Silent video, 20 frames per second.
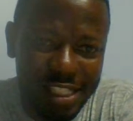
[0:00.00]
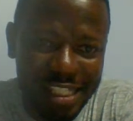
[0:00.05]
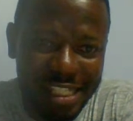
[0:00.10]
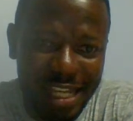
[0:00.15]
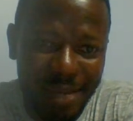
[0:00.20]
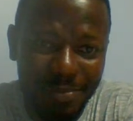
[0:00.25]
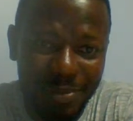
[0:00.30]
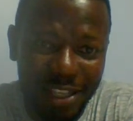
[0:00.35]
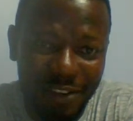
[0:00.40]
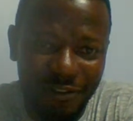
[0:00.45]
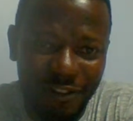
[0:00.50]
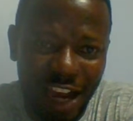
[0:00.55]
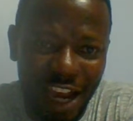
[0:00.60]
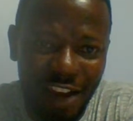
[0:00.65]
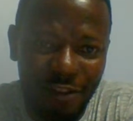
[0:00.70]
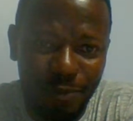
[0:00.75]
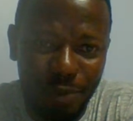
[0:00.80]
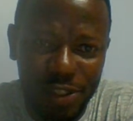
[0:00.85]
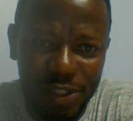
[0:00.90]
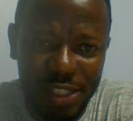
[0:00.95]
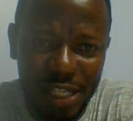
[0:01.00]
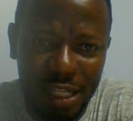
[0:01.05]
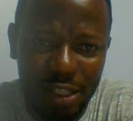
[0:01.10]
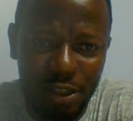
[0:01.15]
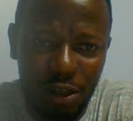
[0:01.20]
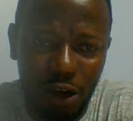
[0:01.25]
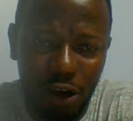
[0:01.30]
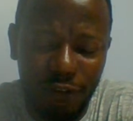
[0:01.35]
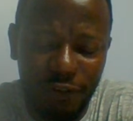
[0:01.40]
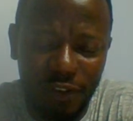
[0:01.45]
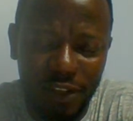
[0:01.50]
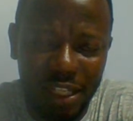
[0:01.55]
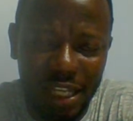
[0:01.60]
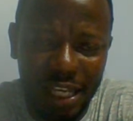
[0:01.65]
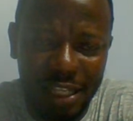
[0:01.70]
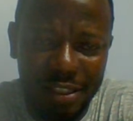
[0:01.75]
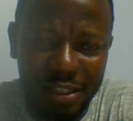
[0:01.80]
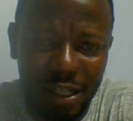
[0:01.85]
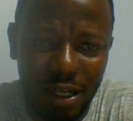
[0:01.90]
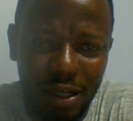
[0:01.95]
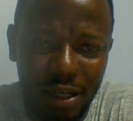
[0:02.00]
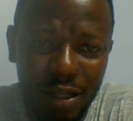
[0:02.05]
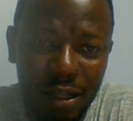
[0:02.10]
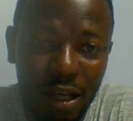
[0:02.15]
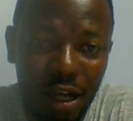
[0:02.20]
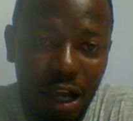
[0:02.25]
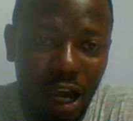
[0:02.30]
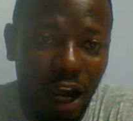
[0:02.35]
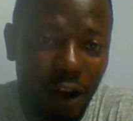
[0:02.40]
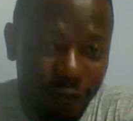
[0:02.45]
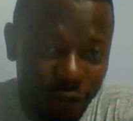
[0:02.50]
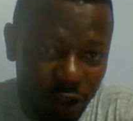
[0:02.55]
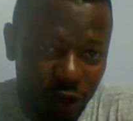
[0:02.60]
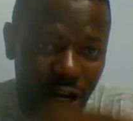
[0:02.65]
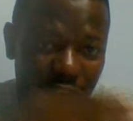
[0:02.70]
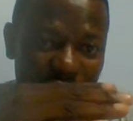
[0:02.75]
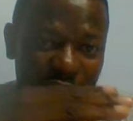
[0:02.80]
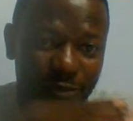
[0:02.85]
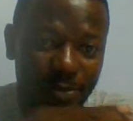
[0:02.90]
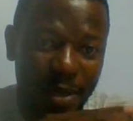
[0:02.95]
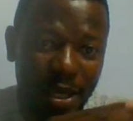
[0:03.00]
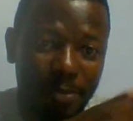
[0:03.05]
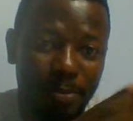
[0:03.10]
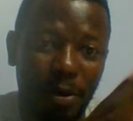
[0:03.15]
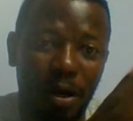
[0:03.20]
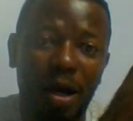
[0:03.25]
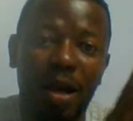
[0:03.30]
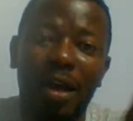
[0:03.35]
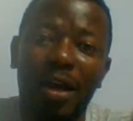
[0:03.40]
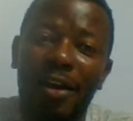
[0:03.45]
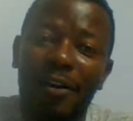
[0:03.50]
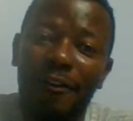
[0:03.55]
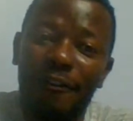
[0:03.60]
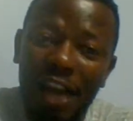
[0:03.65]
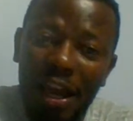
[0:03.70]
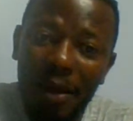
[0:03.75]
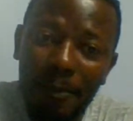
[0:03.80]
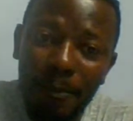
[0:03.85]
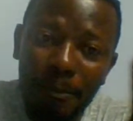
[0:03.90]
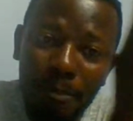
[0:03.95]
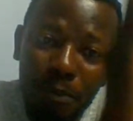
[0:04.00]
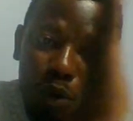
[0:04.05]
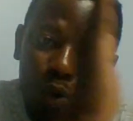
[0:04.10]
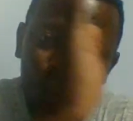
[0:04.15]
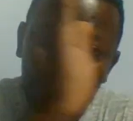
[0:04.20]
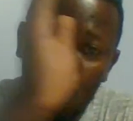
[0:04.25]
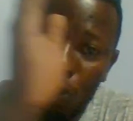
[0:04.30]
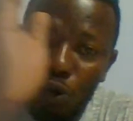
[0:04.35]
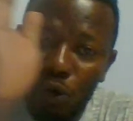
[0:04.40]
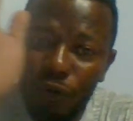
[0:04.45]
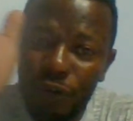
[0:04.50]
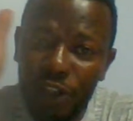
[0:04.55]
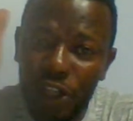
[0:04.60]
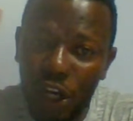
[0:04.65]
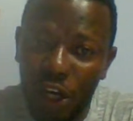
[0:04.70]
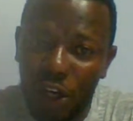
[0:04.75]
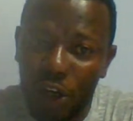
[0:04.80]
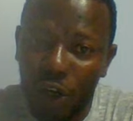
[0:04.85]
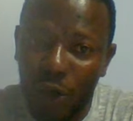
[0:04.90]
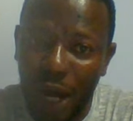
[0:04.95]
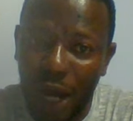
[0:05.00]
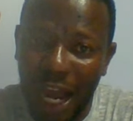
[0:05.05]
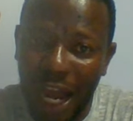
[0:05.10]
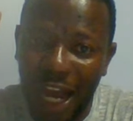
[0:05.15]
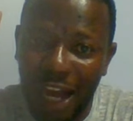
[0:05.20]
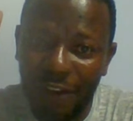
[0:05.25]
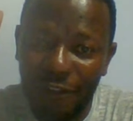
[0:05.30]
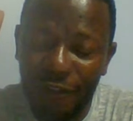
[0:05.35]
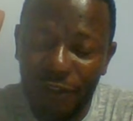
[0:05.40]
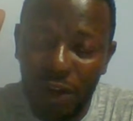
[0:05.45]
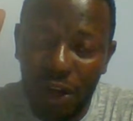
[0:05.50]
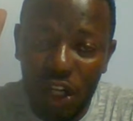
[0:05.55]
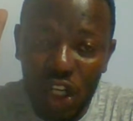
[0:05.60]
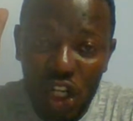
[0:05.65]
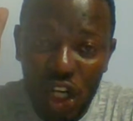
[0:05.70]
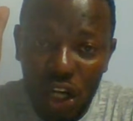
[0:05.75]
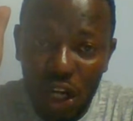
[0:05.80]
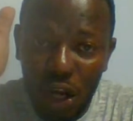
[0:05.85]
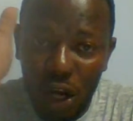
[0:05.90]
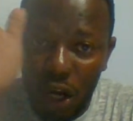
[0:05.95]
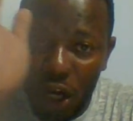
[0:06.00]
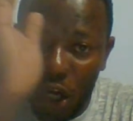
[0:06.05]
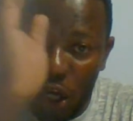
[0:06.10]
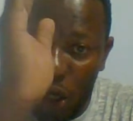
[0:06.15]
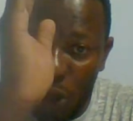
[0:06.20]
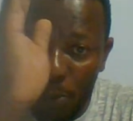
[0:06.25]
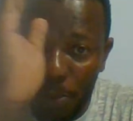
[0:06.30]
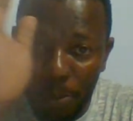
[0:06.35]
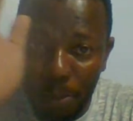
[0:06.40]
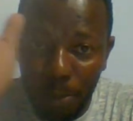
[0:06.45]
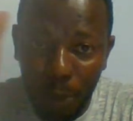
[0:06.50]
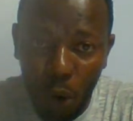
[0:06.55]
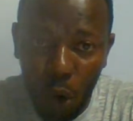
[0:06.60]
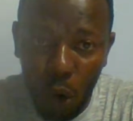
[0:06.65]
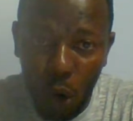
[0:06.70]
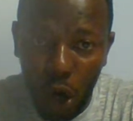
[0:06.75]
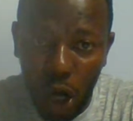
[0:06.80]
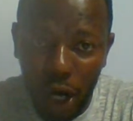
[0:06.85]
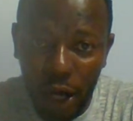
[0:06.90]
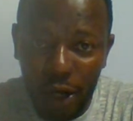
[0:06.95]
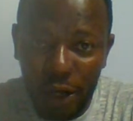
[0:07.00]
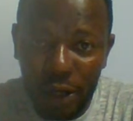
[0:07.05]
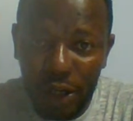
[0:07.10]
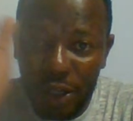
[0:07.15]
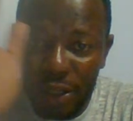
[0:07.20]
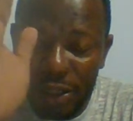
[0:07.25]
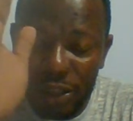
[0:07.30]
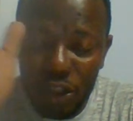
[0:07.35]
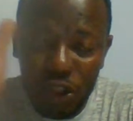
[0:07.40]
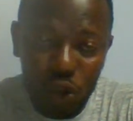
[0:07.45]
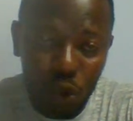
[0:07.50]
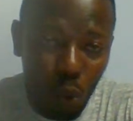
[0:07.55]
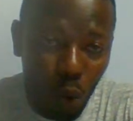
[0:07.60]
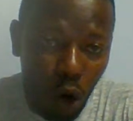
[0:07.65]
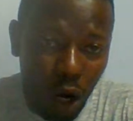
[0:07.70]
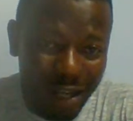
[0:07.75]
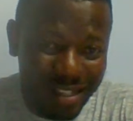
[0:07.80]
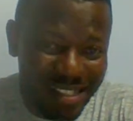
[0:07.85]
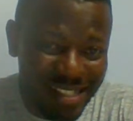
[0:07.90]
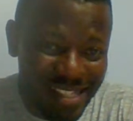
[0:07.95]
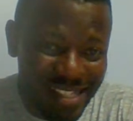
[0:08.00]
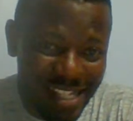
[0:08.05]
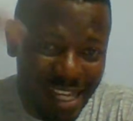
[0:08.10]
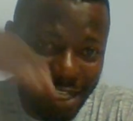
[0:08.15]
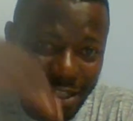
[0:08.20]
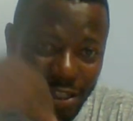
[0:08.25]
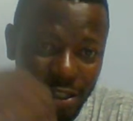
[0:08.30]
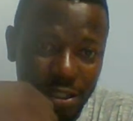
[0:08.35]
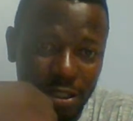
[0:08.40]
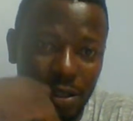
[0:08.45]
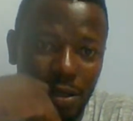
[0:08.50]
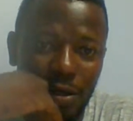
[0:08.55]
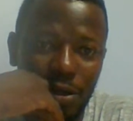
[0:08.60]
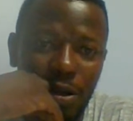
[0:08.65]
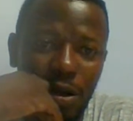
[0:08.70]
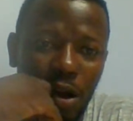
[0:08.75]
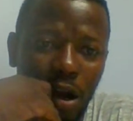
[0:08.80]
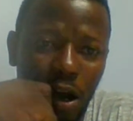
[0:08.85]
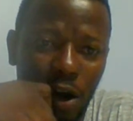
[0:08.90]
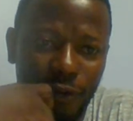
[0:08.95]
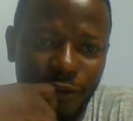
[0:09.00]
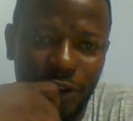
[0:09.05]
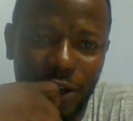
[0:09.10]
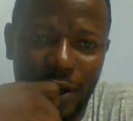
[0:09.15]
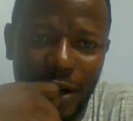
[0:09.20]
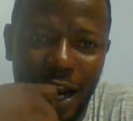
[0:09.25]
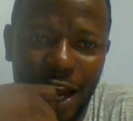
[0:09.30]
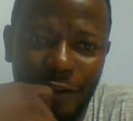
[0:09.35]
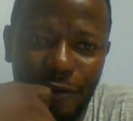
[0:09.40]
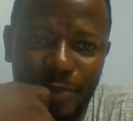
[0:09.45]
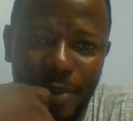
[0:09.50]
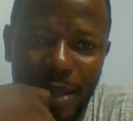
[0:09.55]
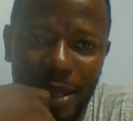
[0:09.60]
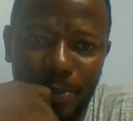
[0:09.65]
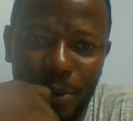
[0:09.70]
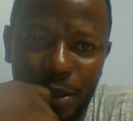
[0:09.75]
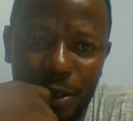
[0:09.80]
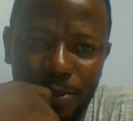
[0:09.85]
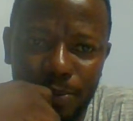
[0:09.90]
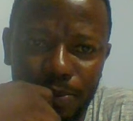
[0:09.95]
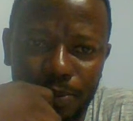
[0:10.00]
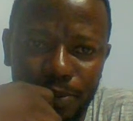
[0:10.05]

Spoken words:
75% of the data of the graph paper, then move your graph more towards center of the graph paper.